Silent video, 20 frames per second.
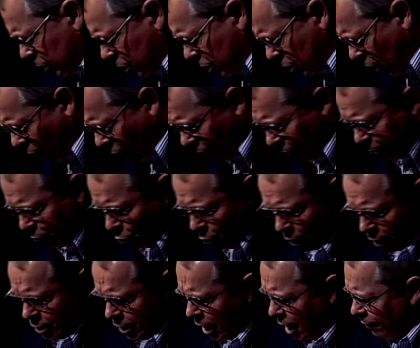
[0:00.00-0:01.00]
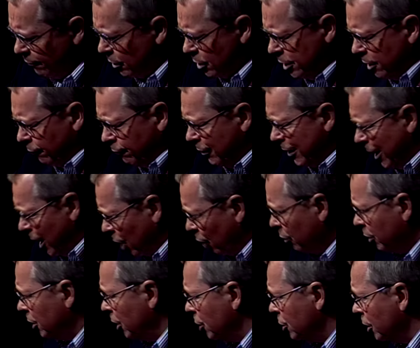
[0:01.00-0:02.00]
starting points. They have a different
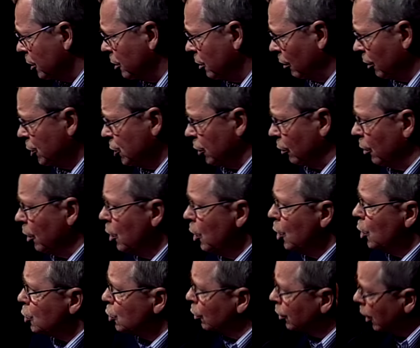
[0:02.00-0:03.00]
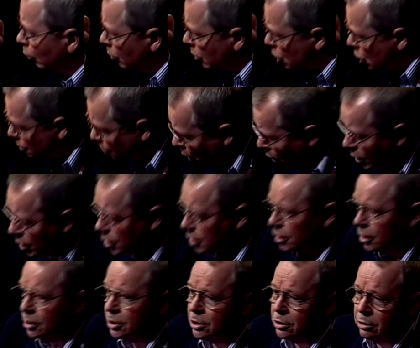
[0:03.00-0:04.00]
heritage and culture. So their
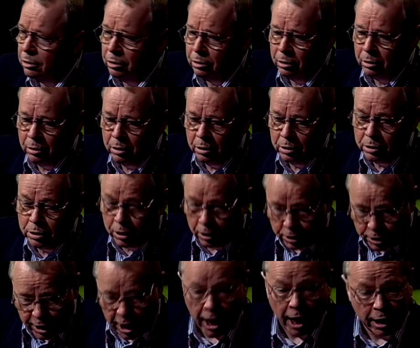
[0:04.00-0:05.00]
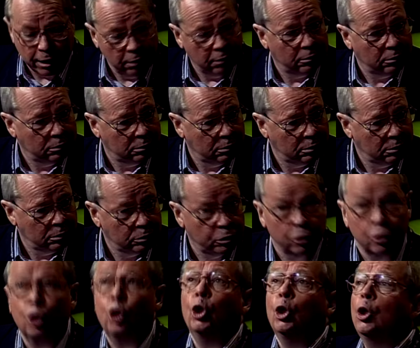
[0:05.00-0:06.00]
responses to TED, to
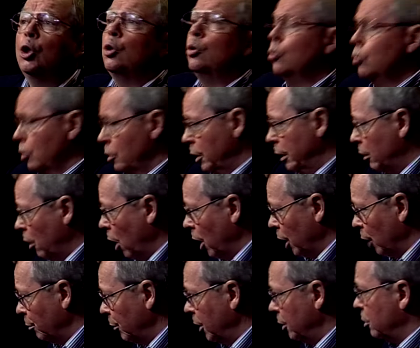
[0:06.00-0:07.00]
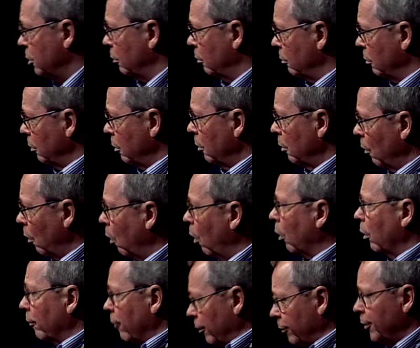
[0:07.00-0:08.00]
the new economy, to
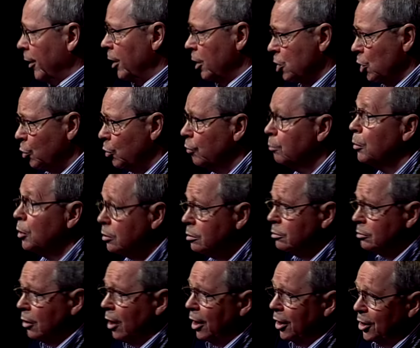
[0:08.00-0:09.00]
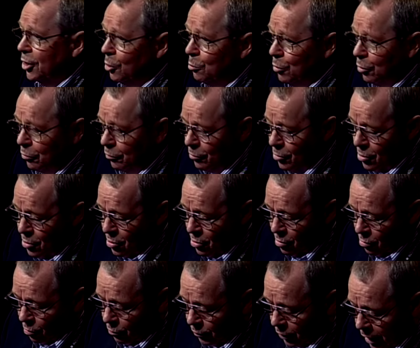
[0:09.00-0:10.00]
all of the things that you've been talking about
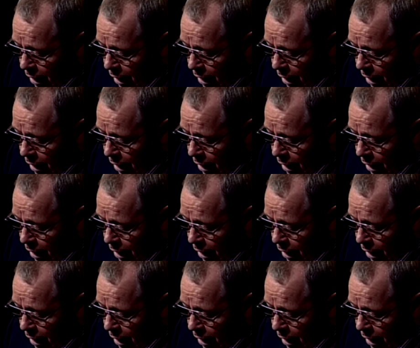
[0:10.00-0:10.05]
over the